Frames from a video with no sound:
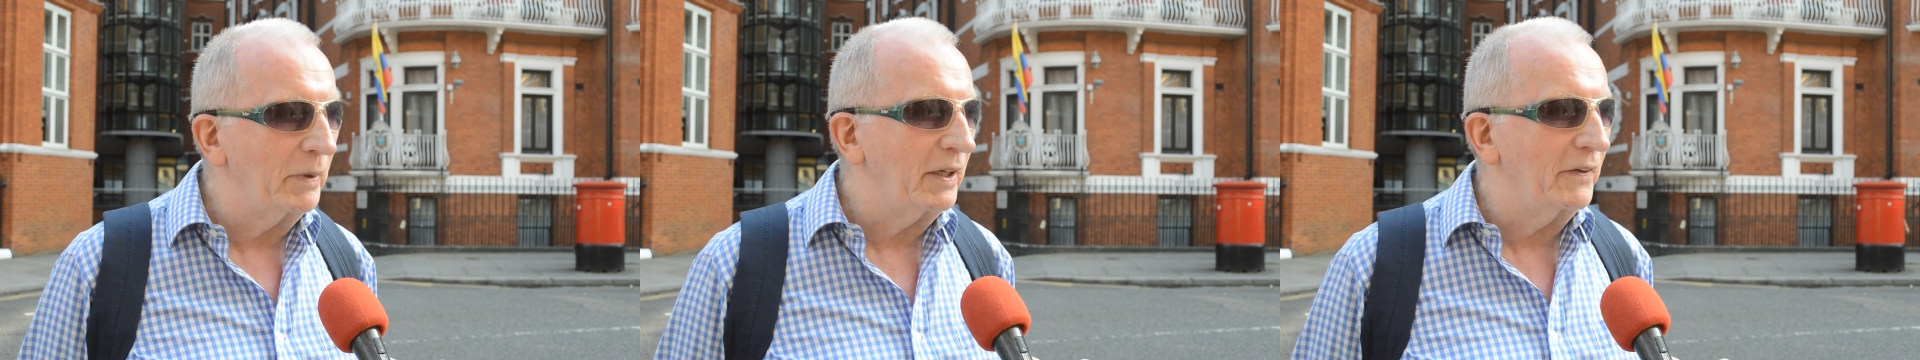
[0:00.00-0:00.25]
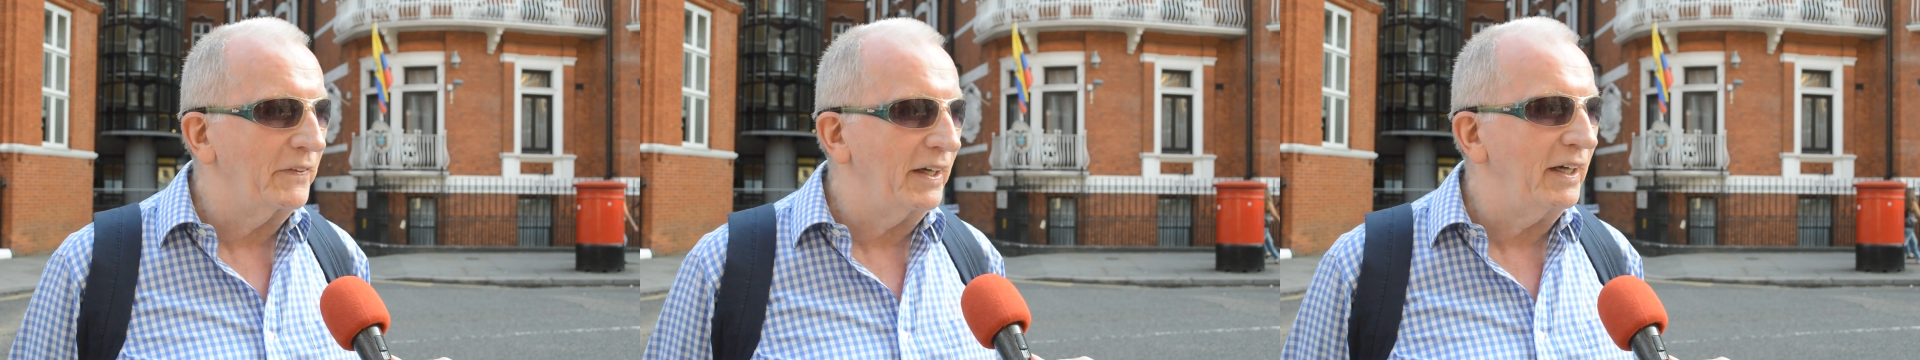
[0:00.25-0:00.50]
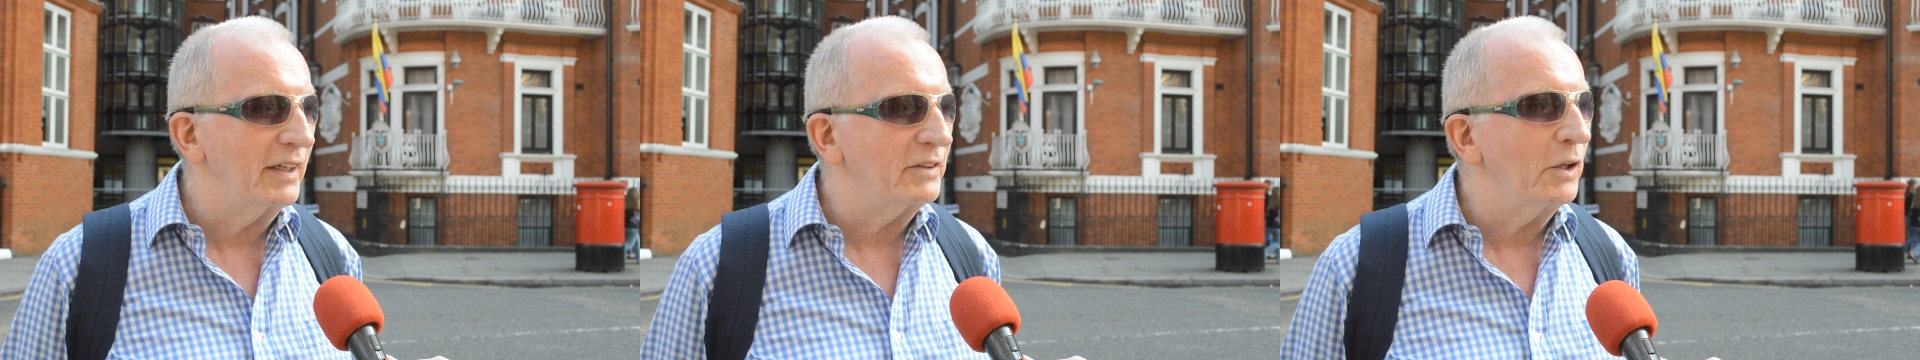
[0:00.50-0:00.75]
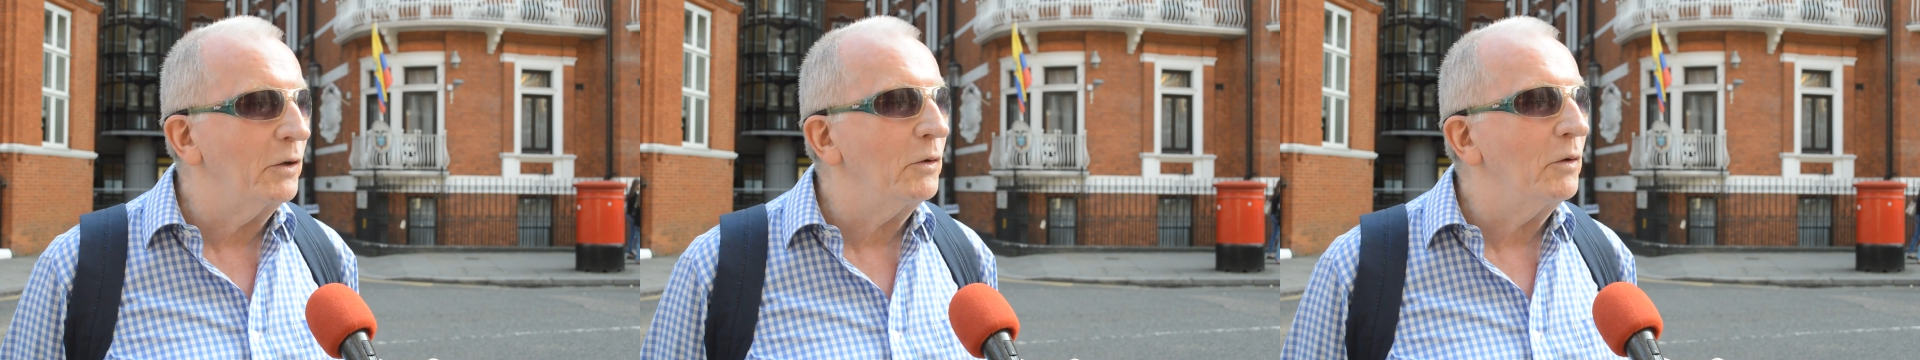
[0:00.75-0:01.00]
because they had
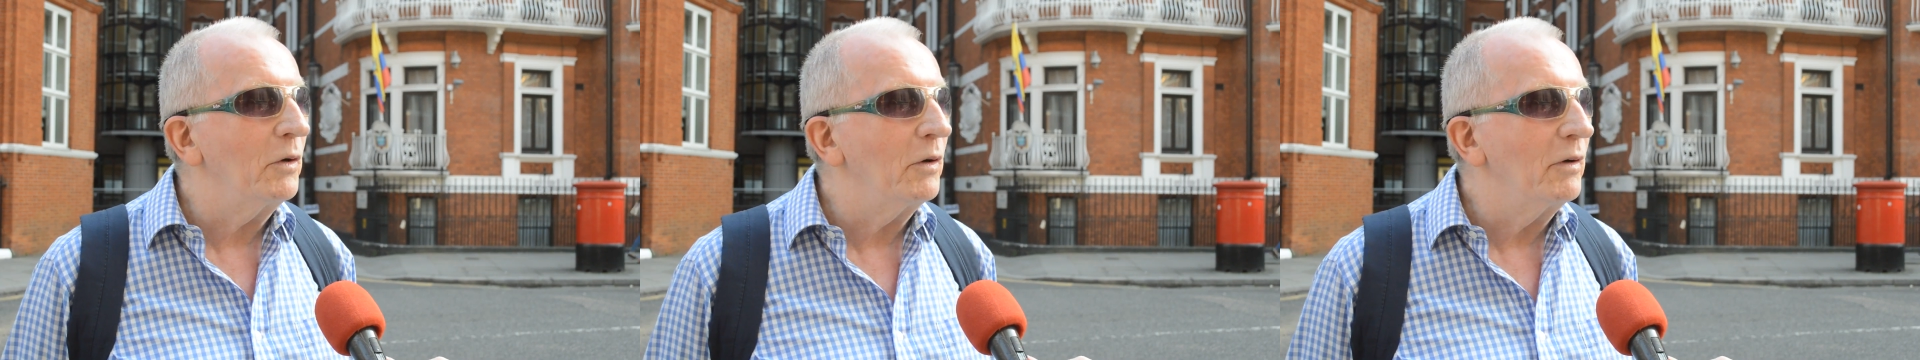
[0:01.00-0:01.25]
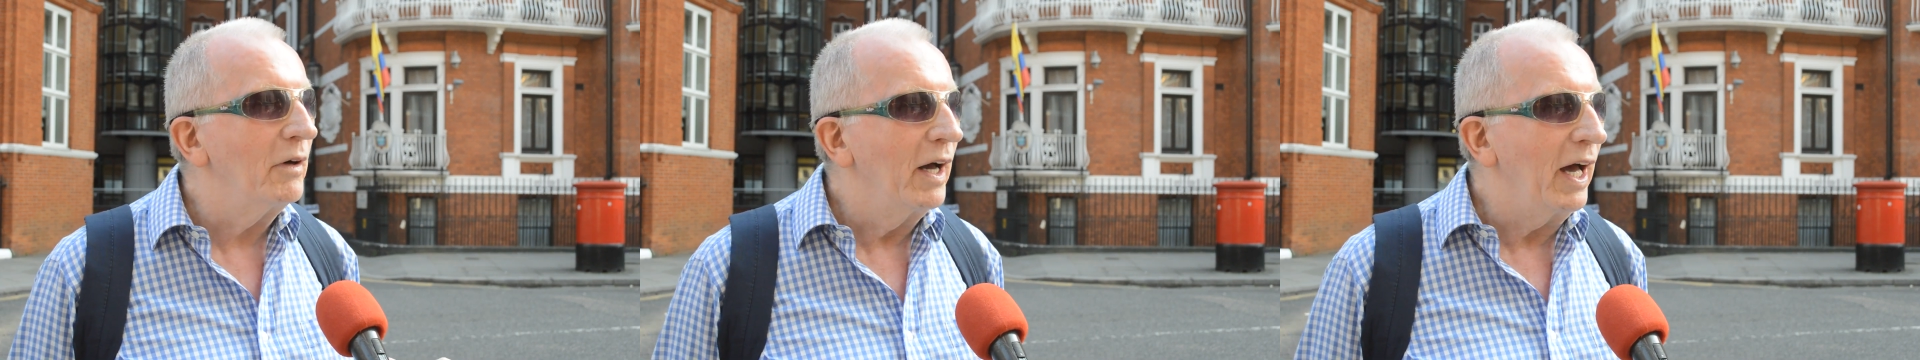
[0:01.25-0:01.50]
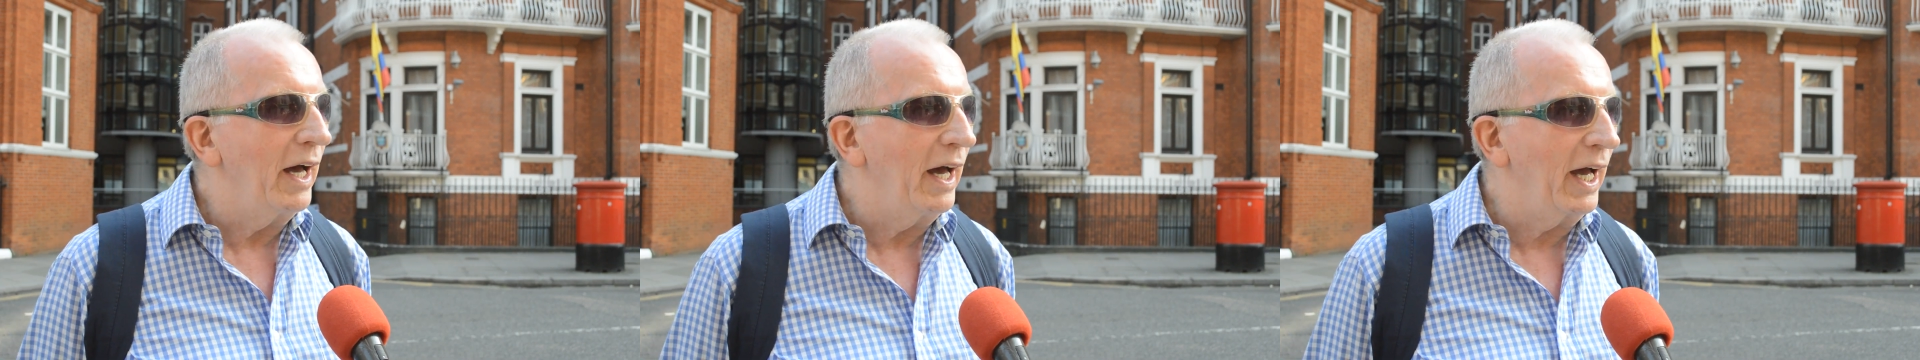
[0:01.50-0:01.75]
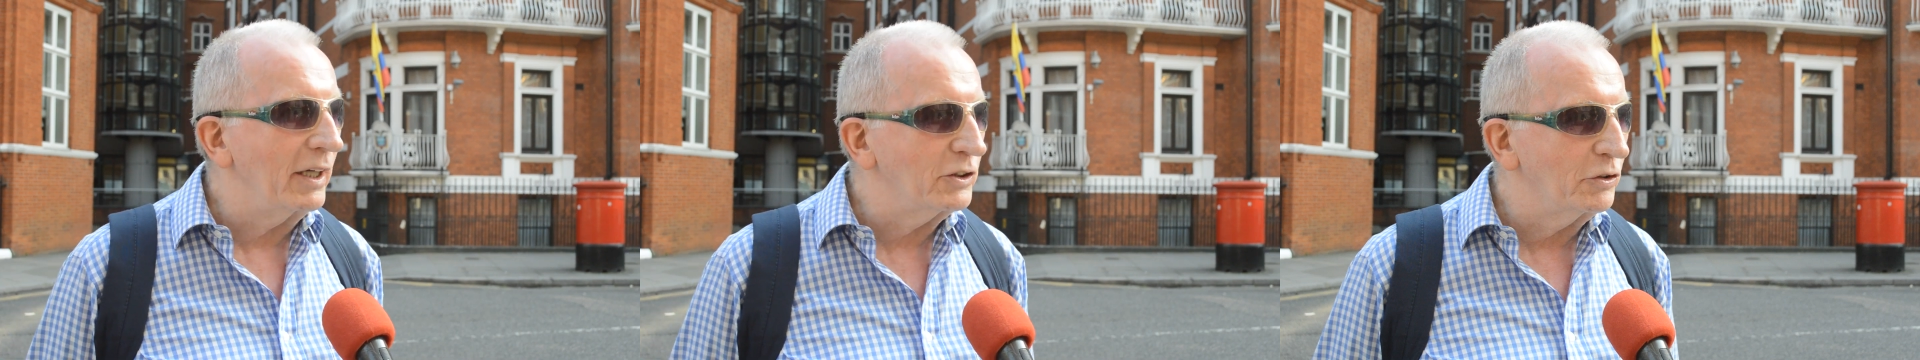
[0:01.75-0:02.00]
no
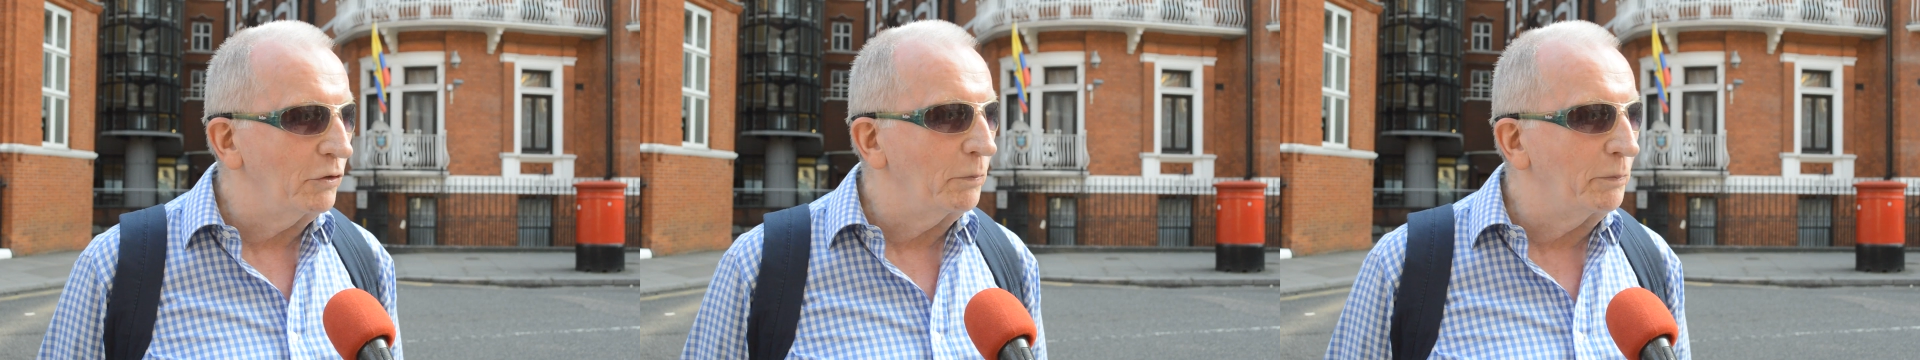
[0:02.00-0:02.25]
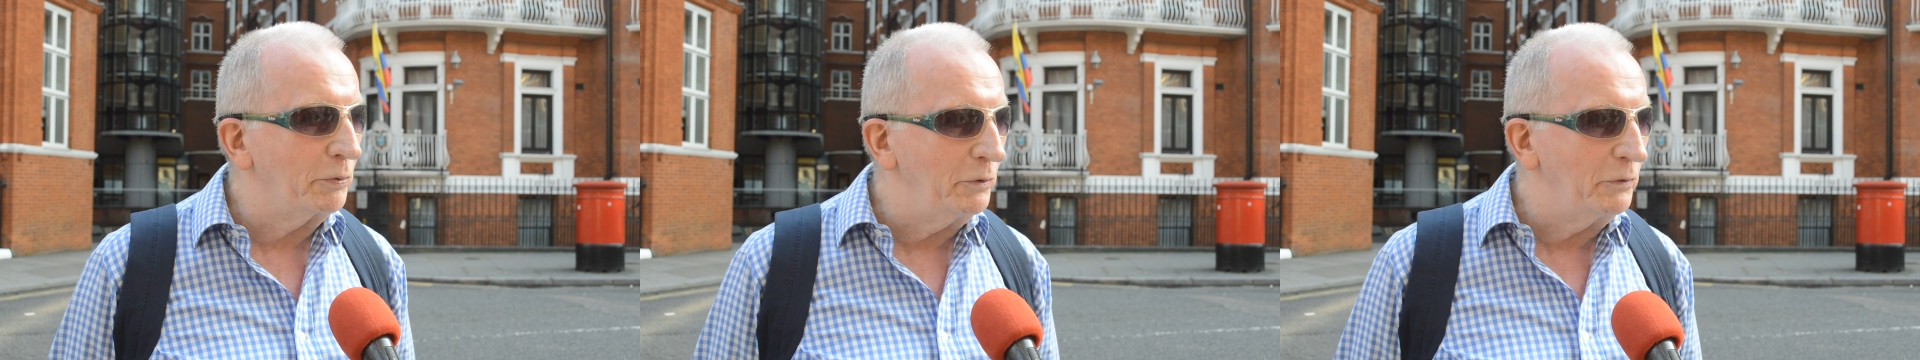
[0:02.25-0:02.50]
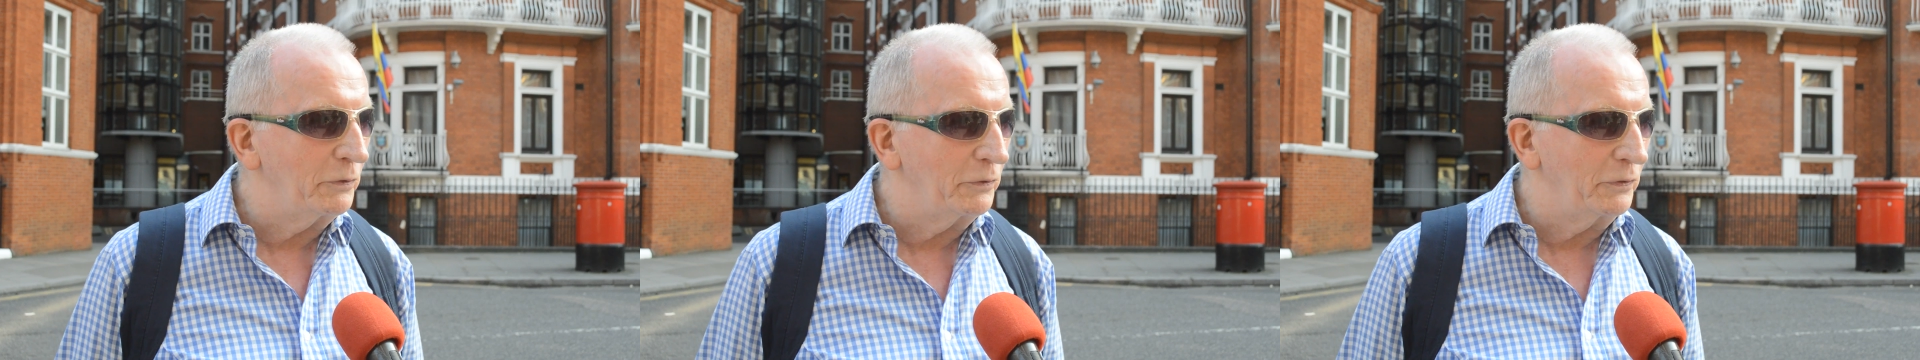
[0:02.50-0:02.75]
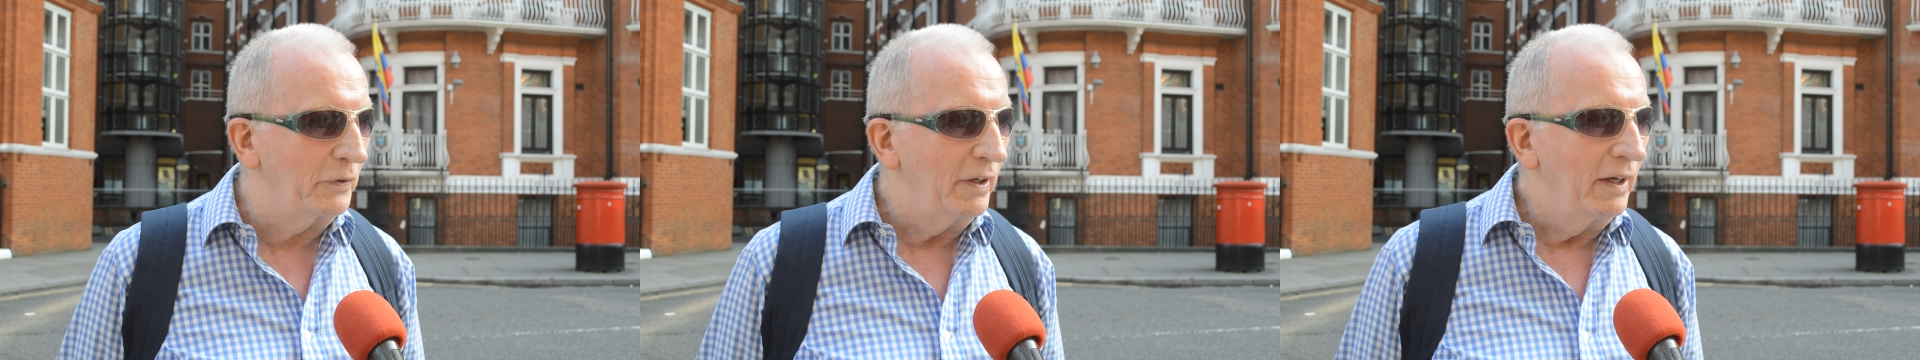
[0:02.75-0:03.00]
actual
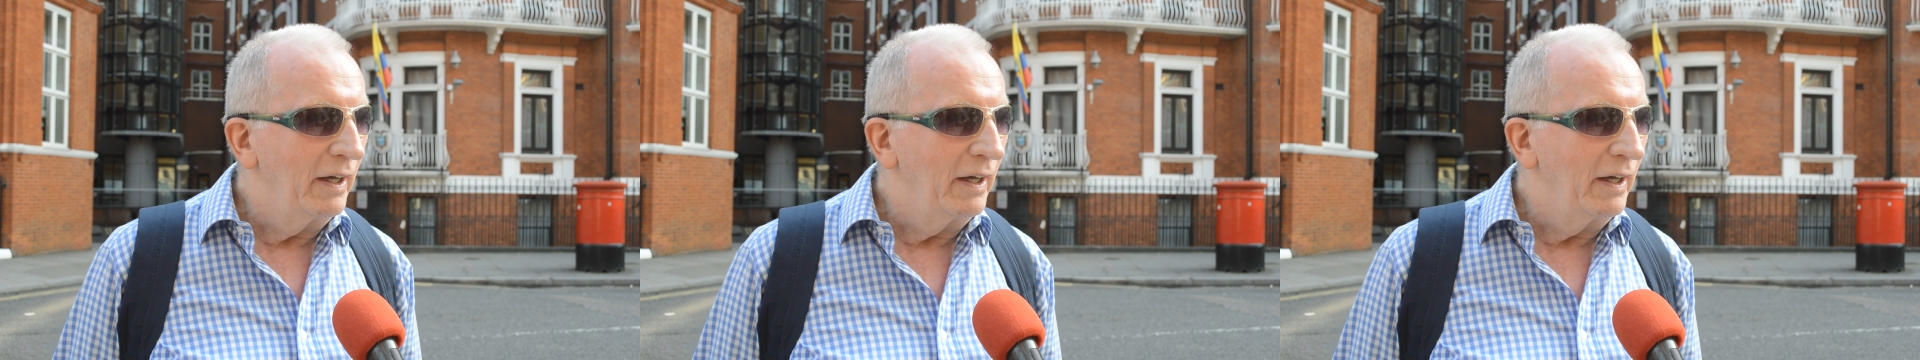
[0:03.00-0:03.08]
proof.